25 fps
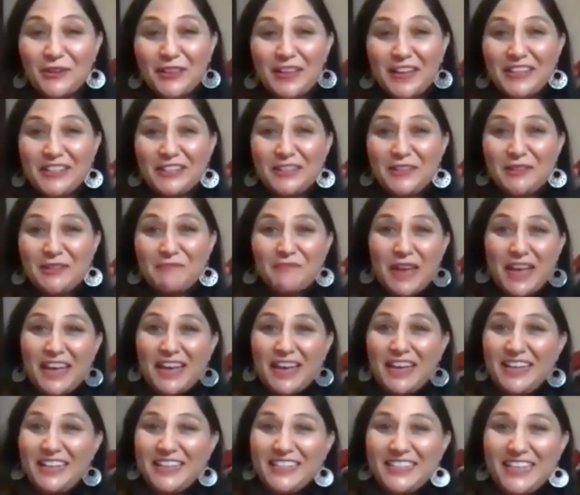that's
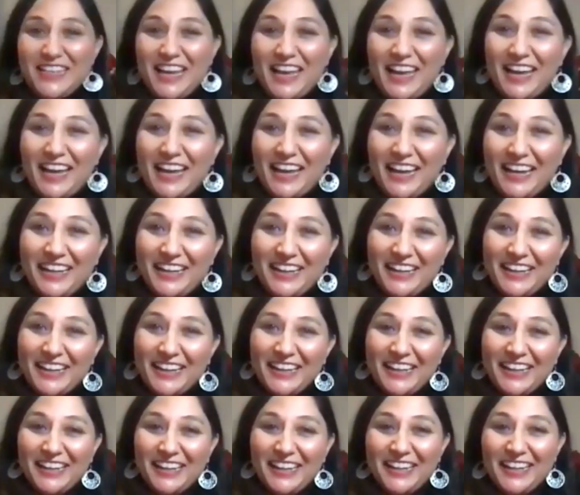amazing.
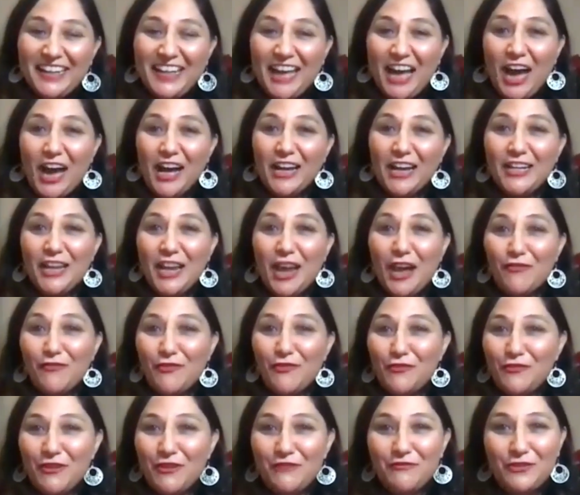I'd love
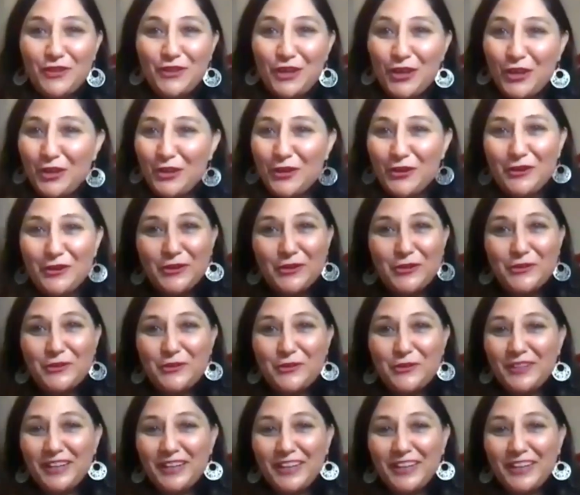a review.